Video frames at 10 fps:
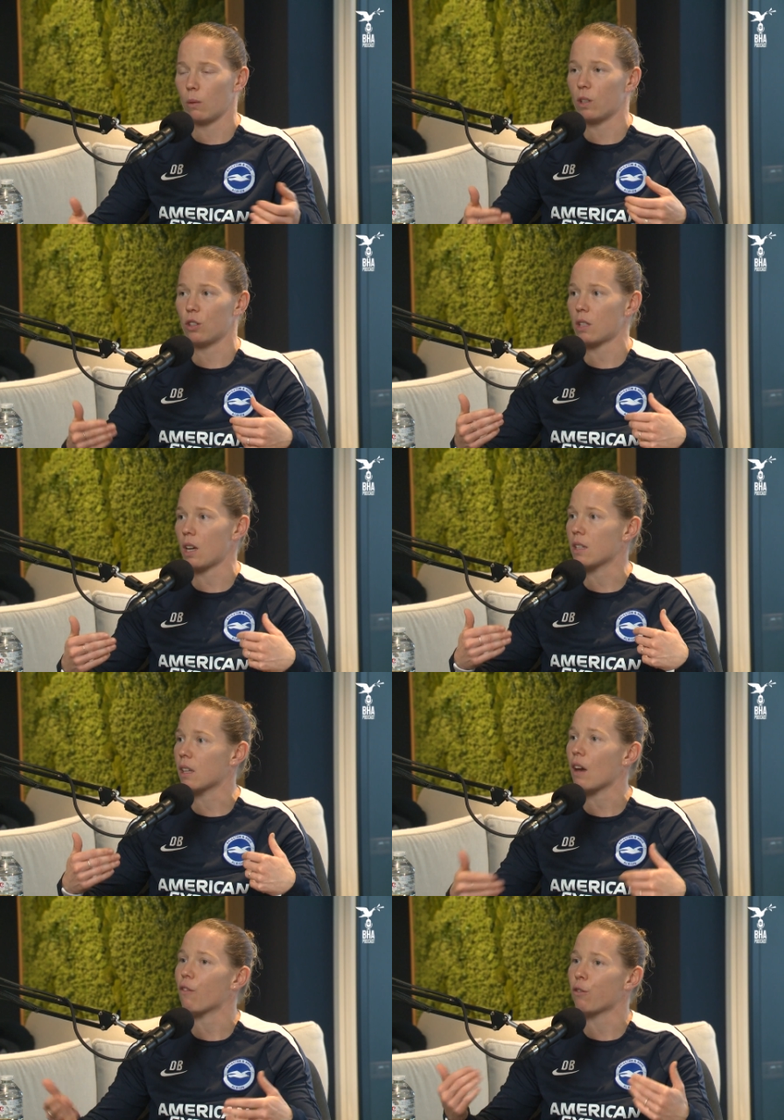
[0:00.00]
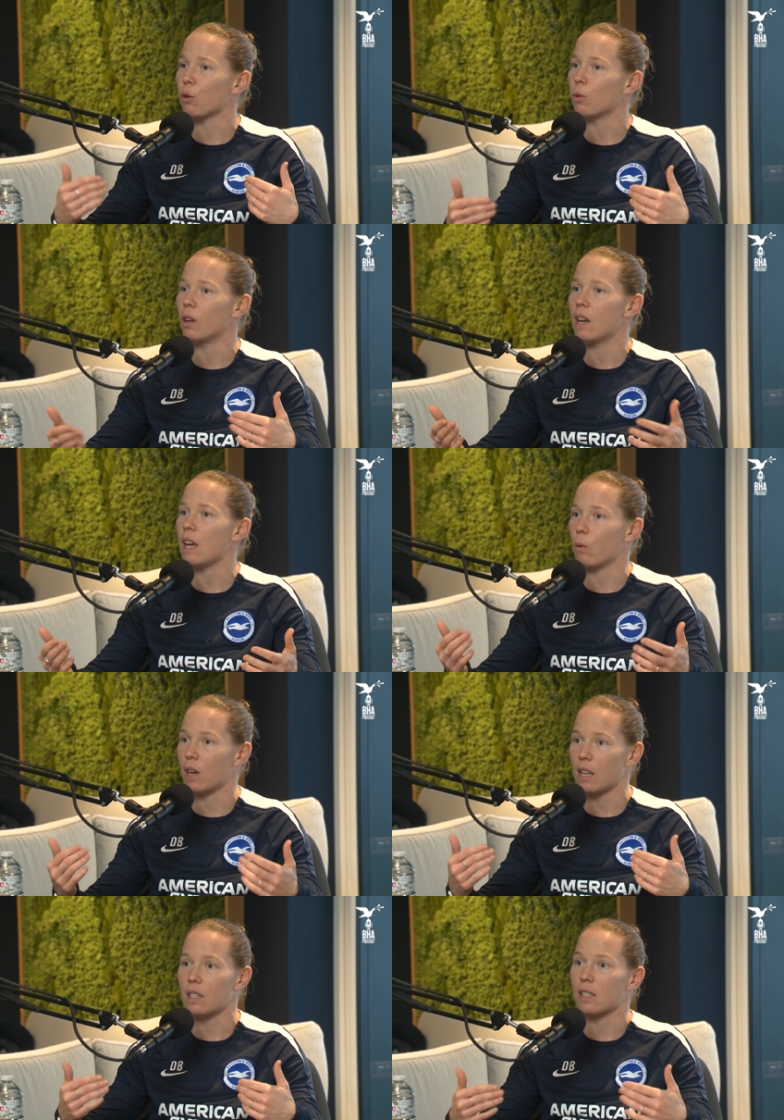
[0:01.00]
We just had to get through the league. We
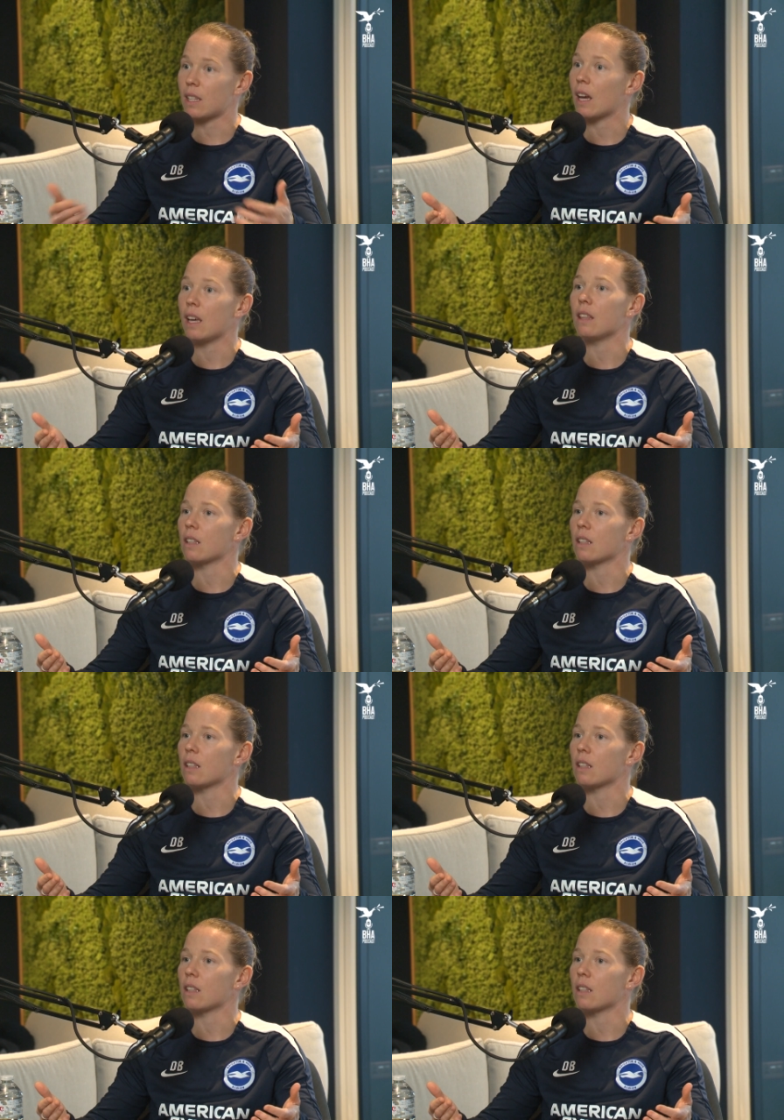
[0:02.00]
had to stay in the